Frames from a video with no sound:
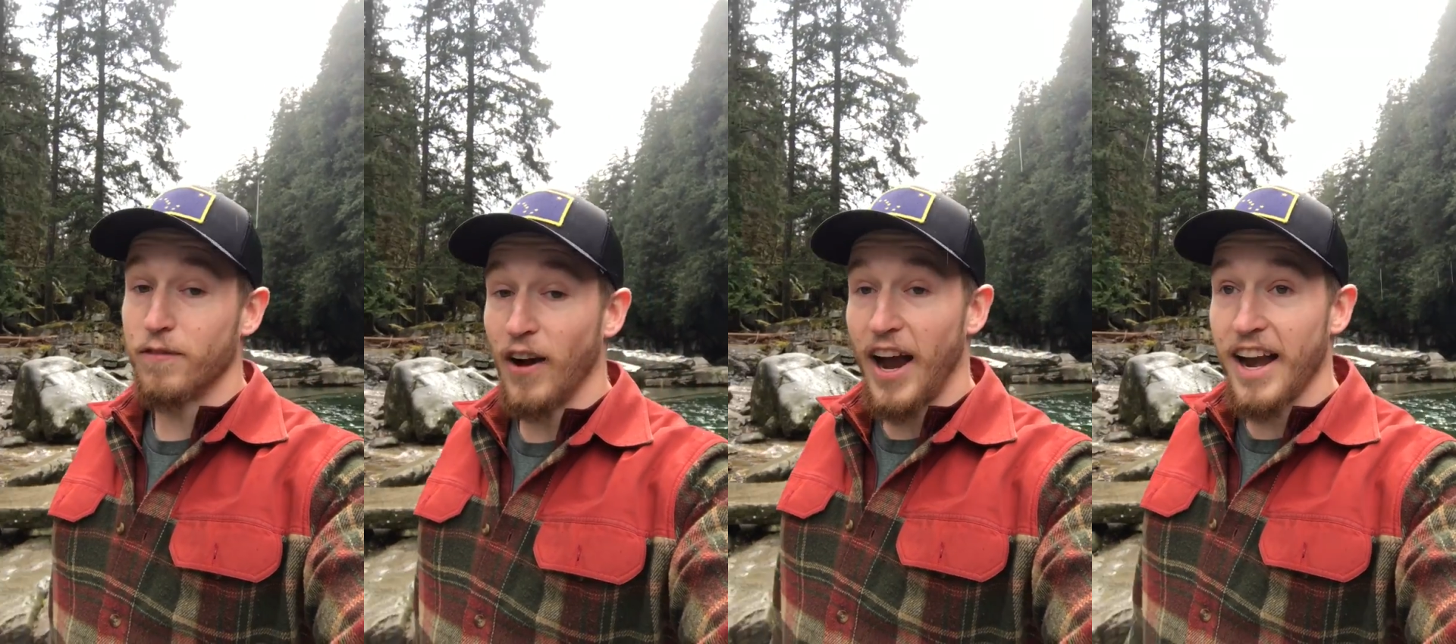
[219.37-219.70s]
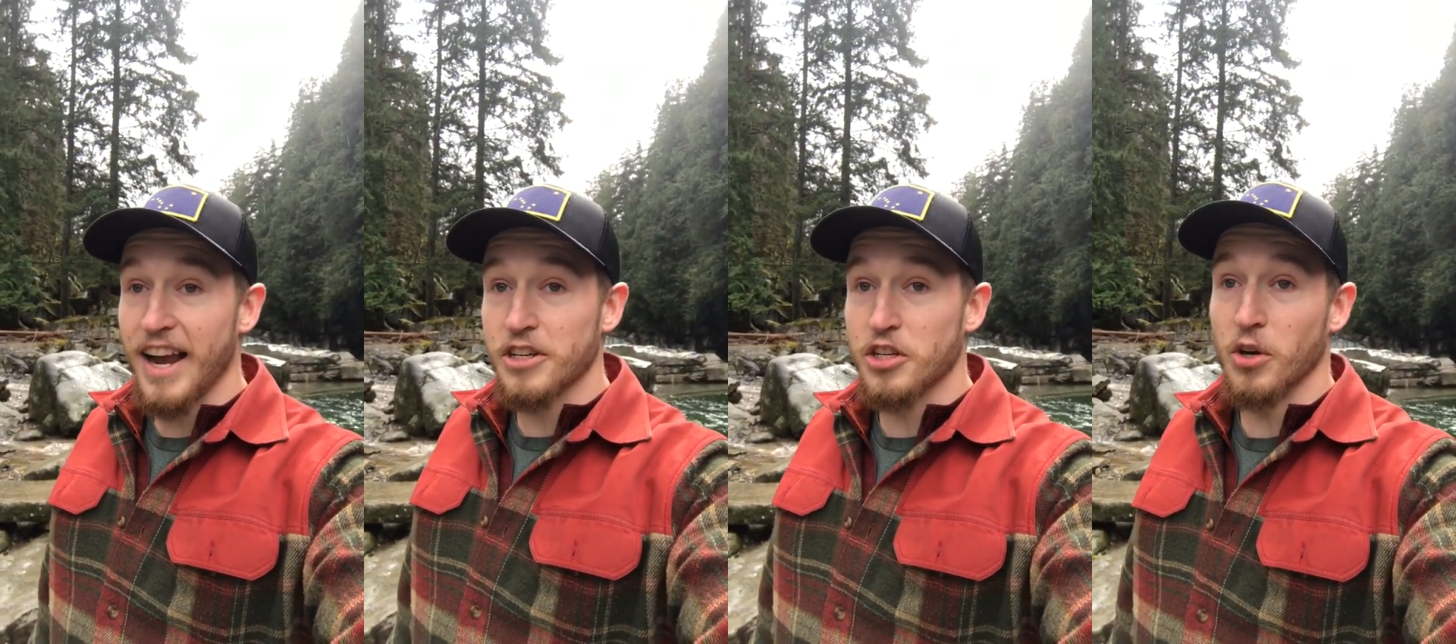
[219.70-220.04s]

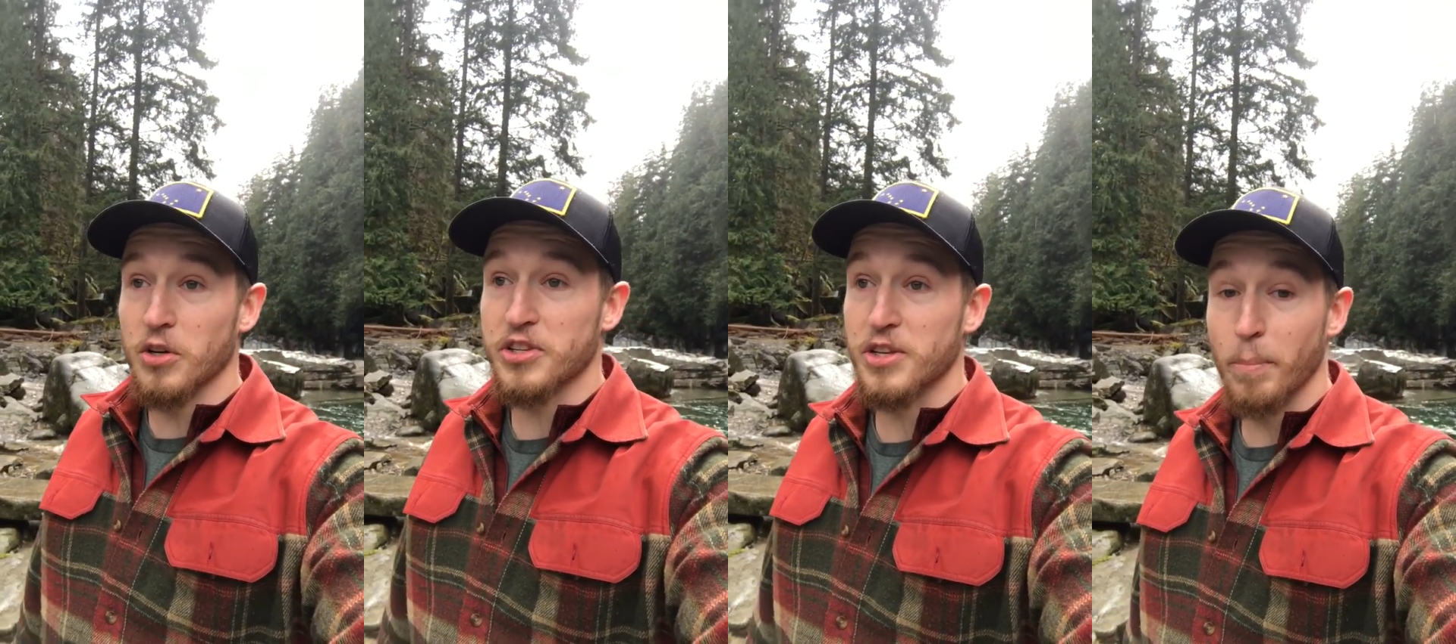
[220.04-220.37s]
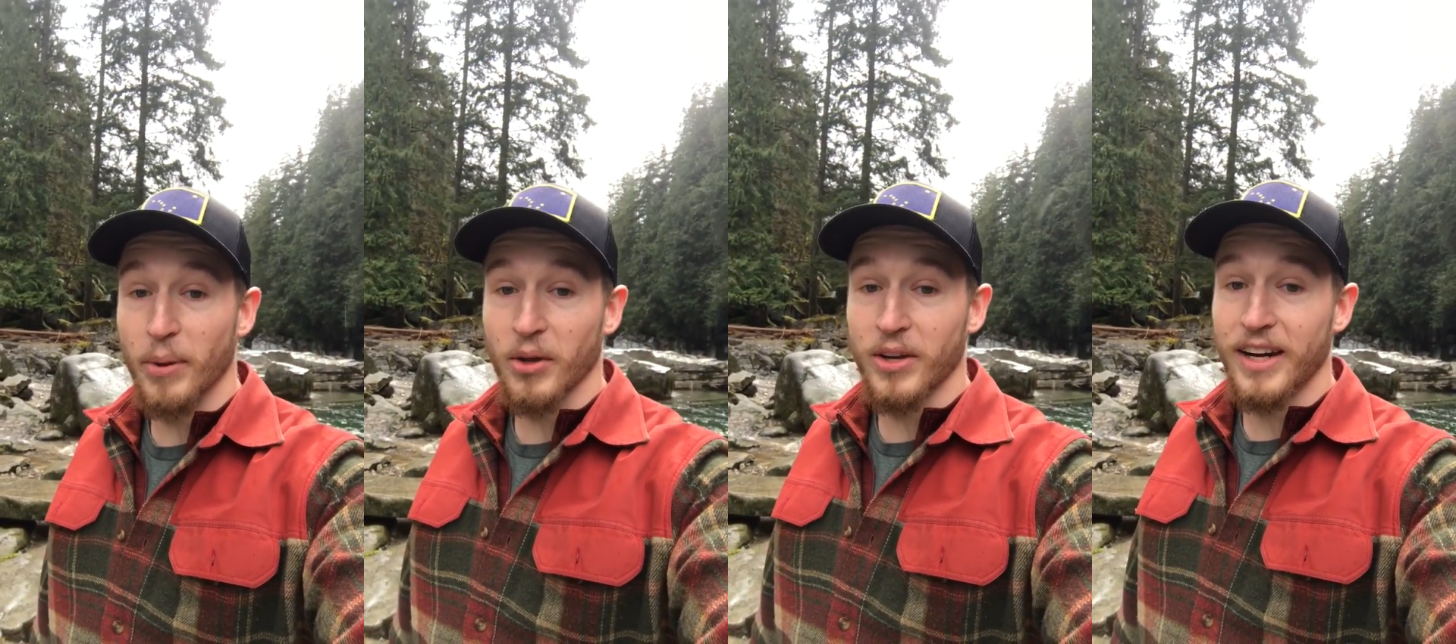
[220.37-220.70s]
financial
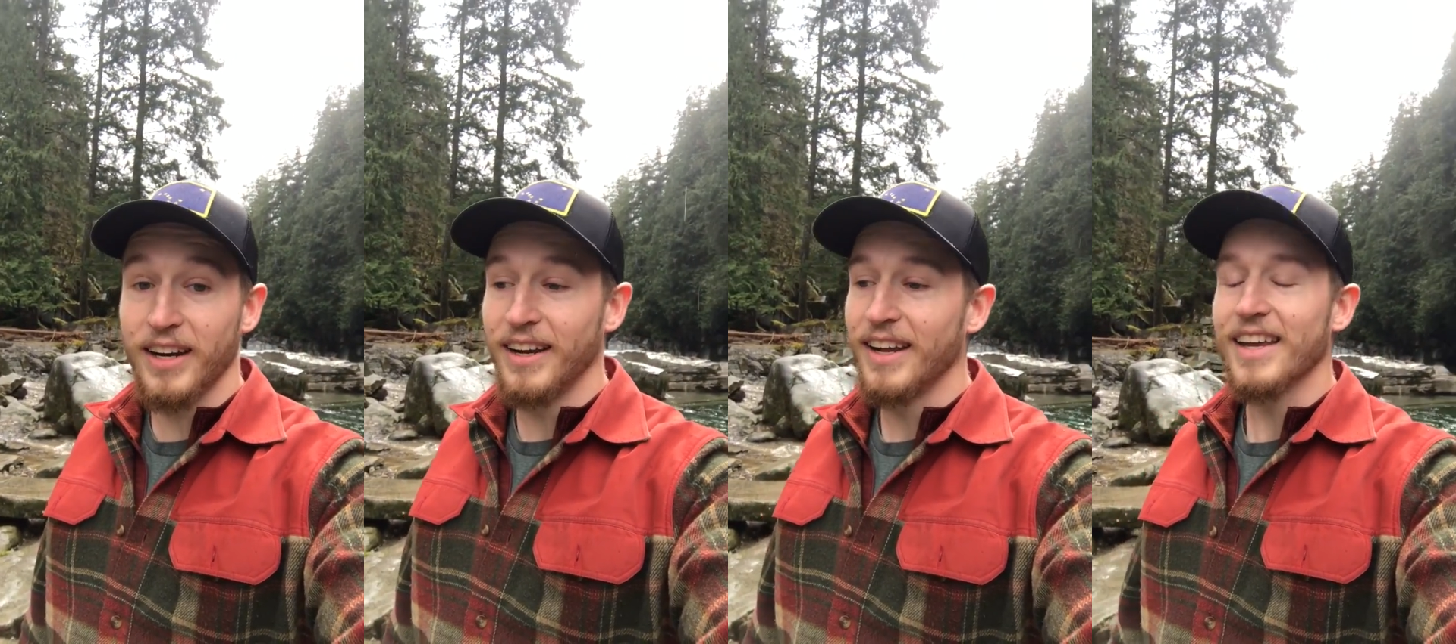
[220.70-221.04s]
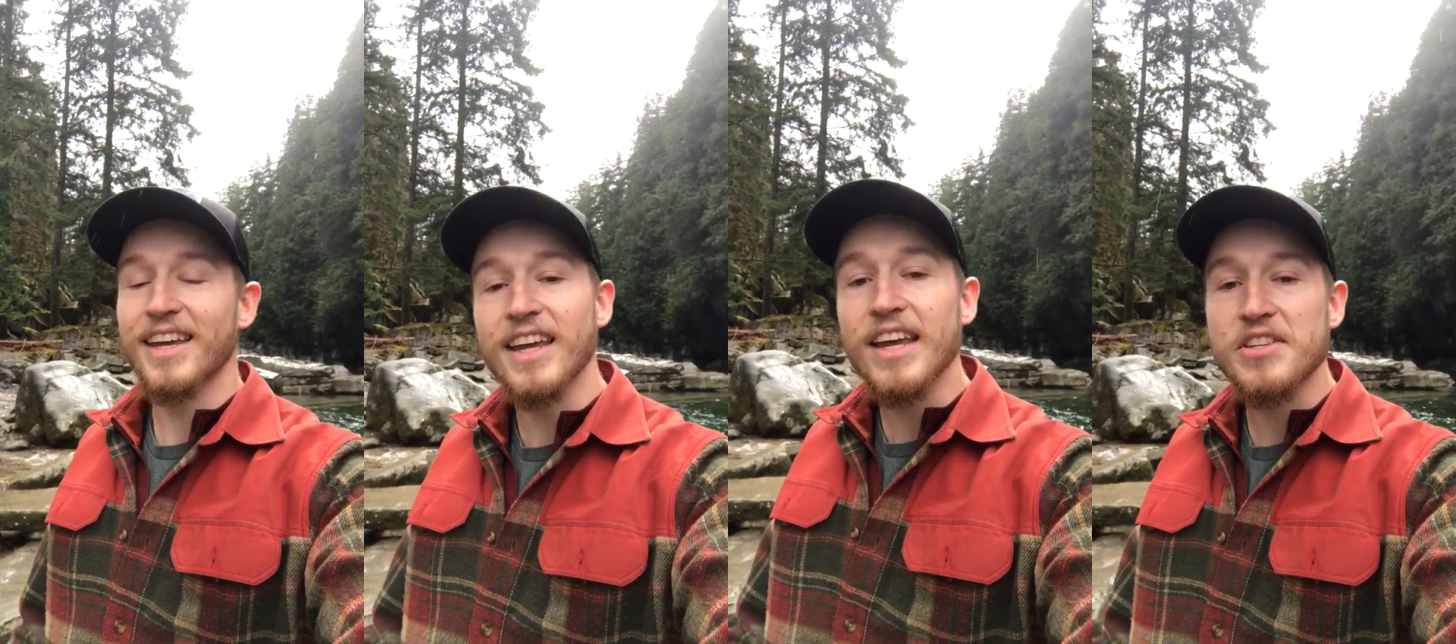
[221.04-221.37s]
stability,
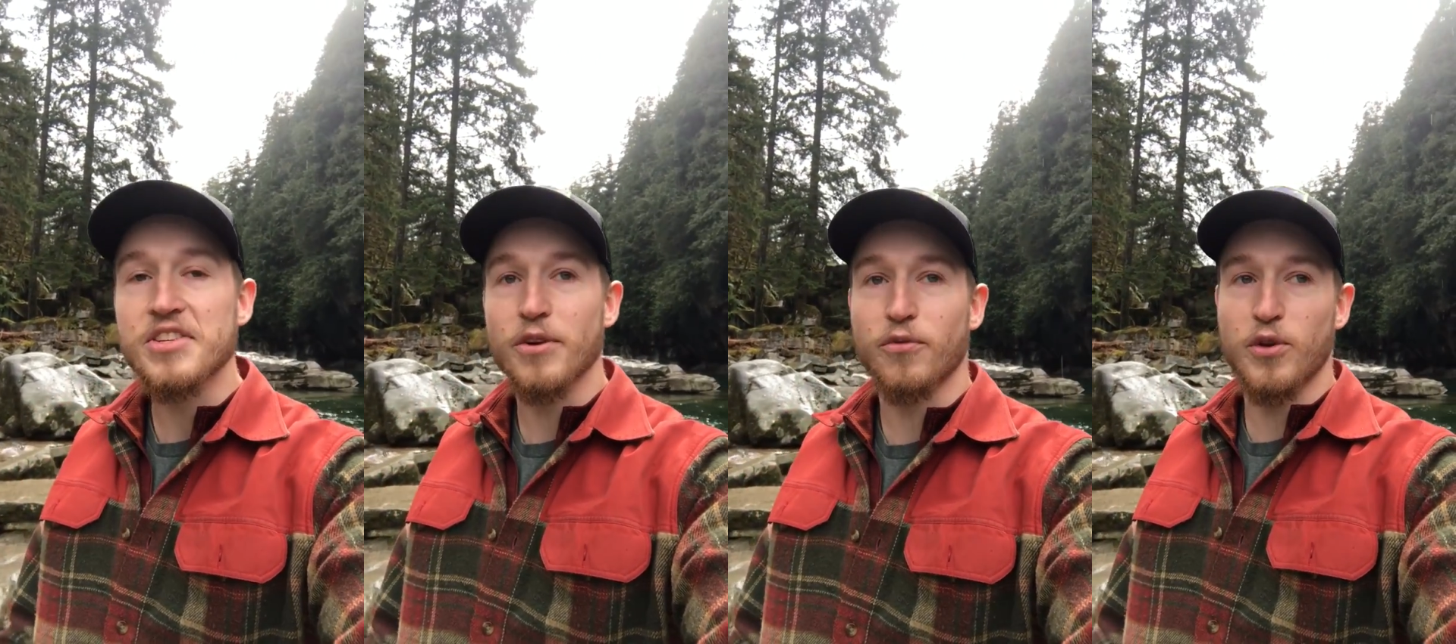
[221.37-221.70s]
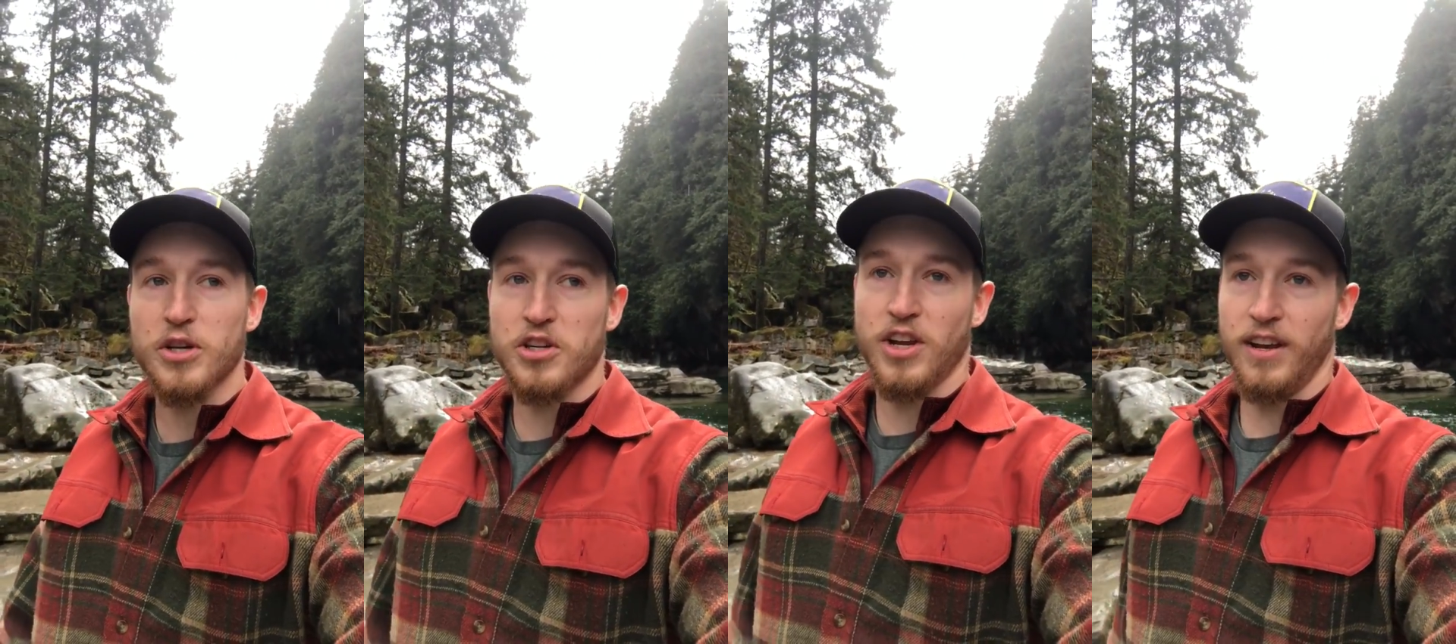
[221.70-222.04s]
He is
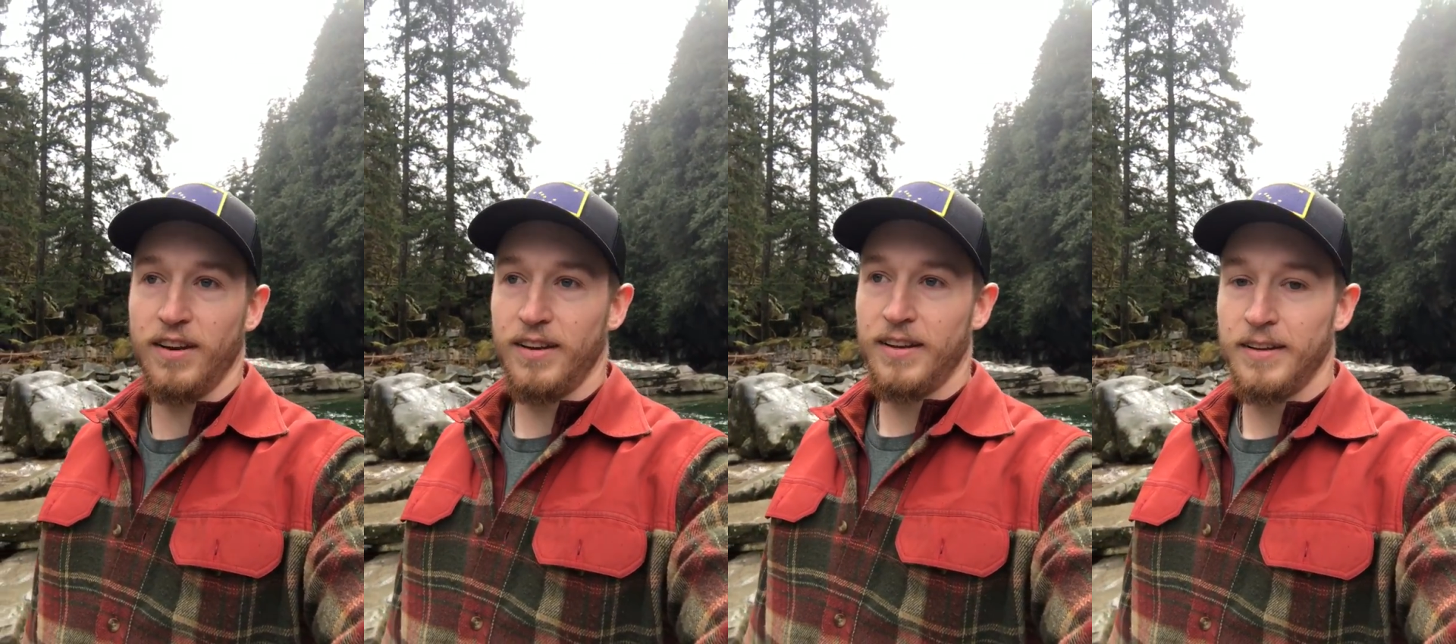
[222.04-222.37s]
sufficient.